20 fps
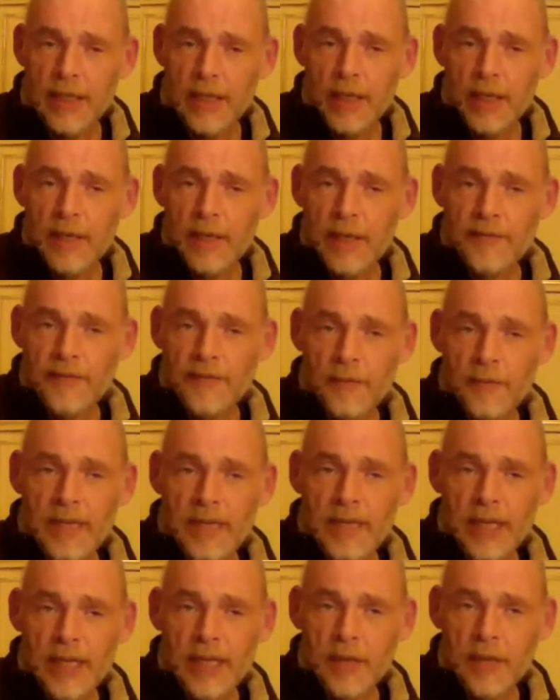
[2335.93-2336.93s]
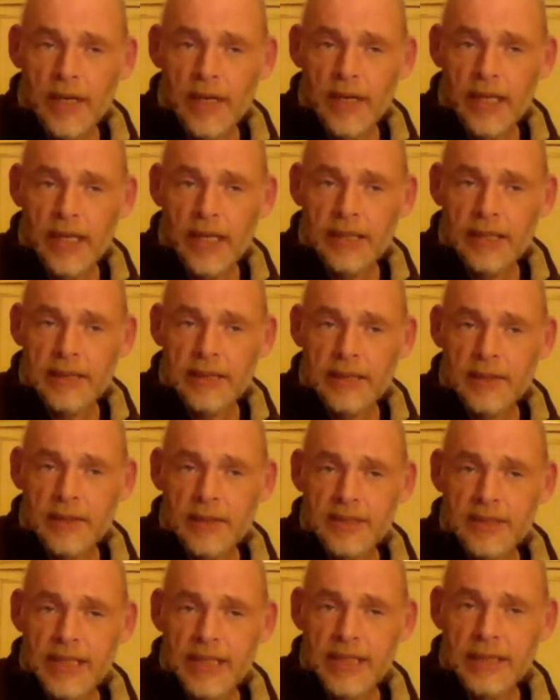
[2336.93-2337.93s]
for me anyway. It's
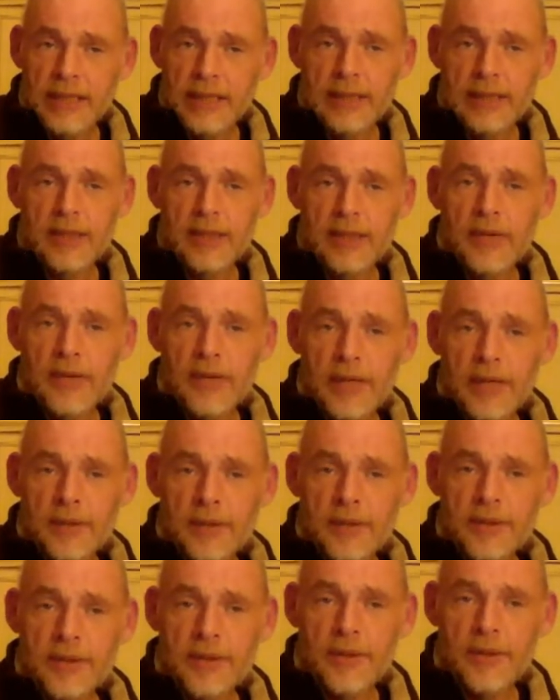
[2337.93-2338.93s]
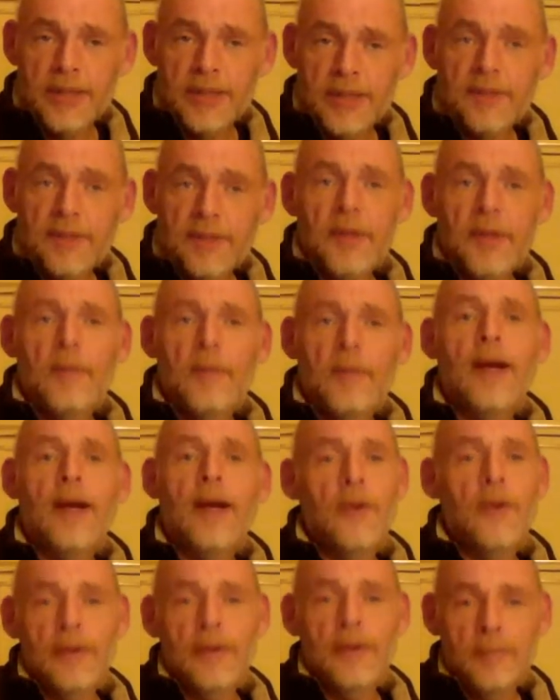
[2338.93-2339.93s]
understanding there's a greater story, there's a greater
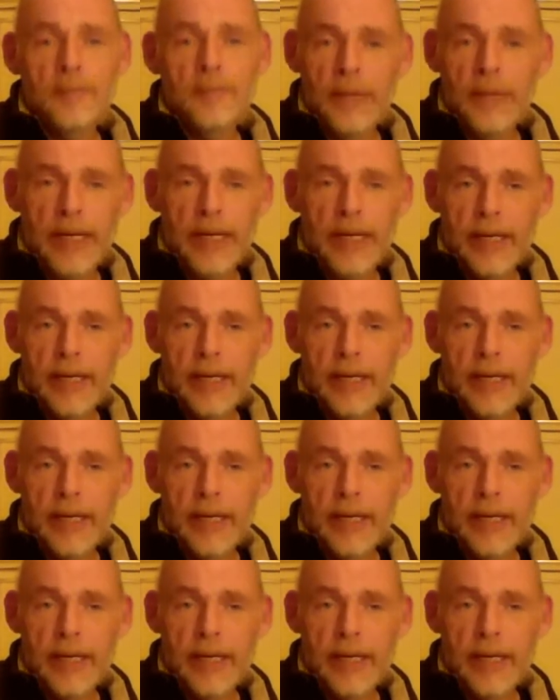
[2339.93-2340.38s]
power in play.